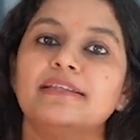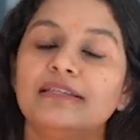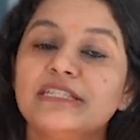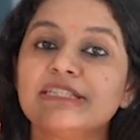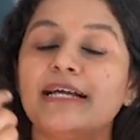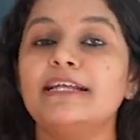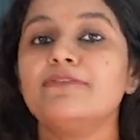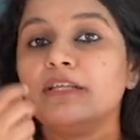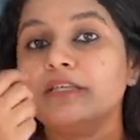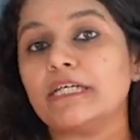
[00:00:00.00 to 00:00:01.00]
The
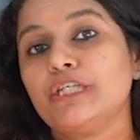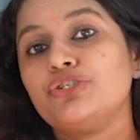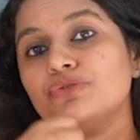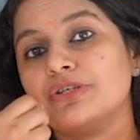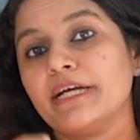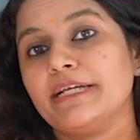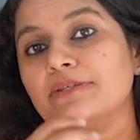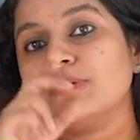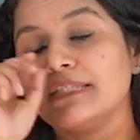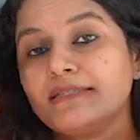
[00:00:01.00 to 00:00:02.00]
child will learn to
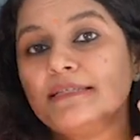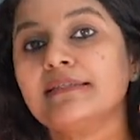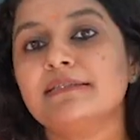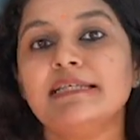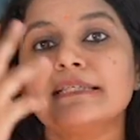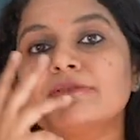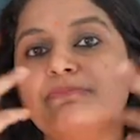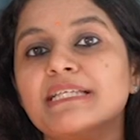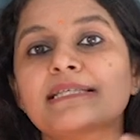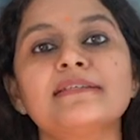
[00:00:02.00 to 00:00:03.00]
write once these
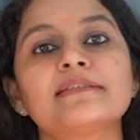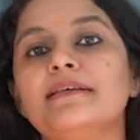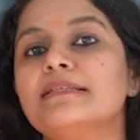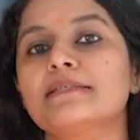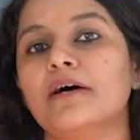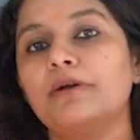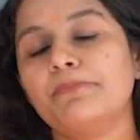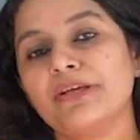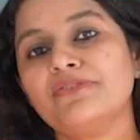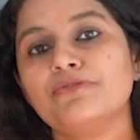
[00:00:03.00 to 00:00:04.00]
basic skills are
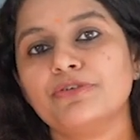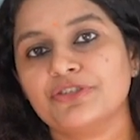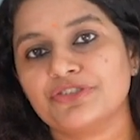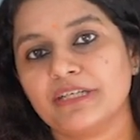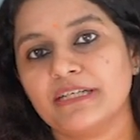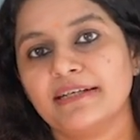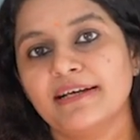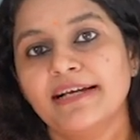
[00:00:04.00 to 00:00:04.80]
present for the child.